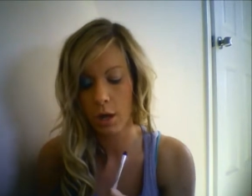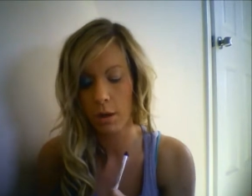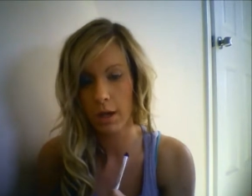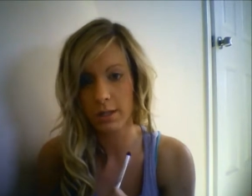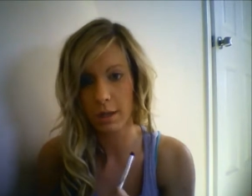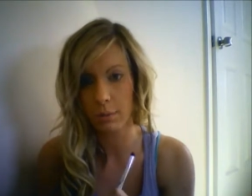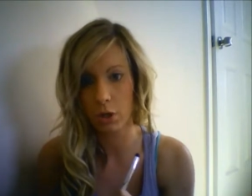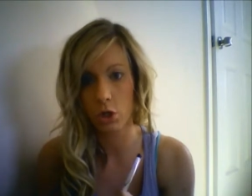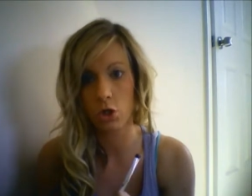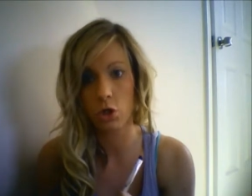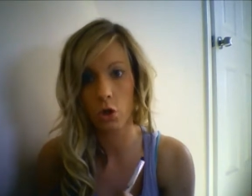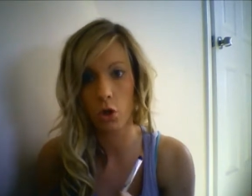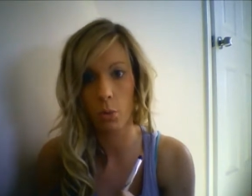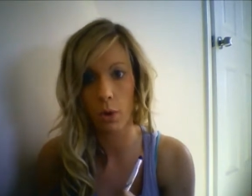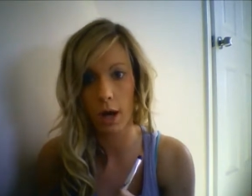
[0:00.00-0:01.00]
because I'm going to
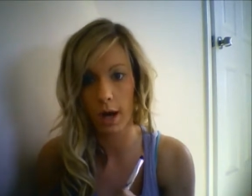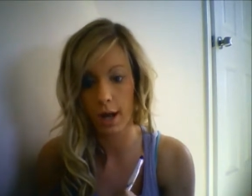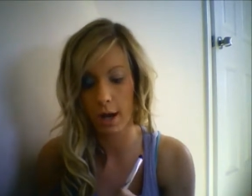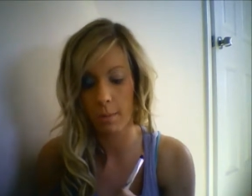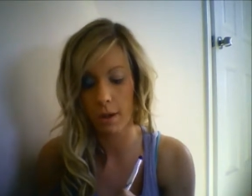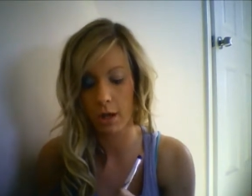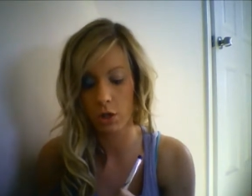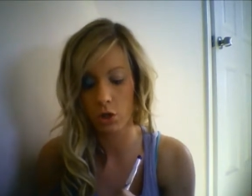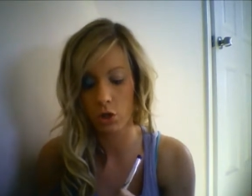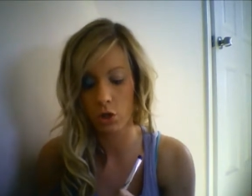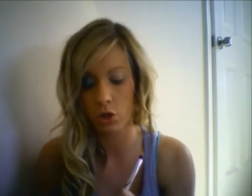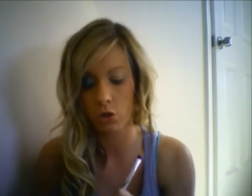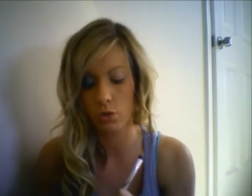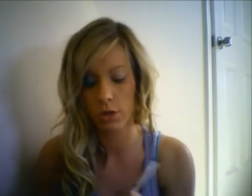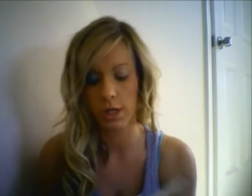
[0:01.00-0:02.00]
show you why in about
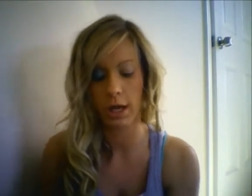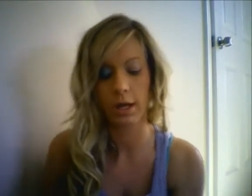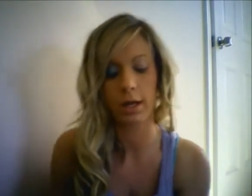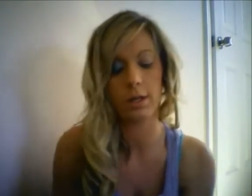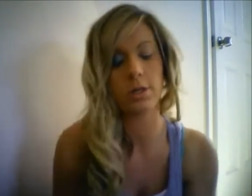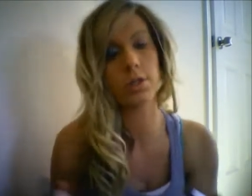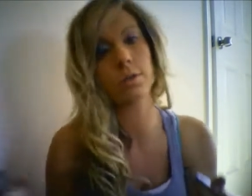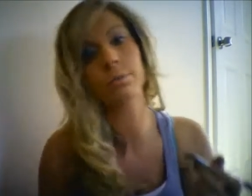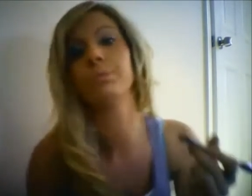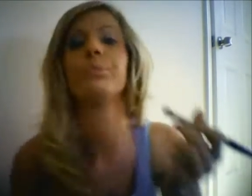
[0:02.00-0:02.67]
2 seconds.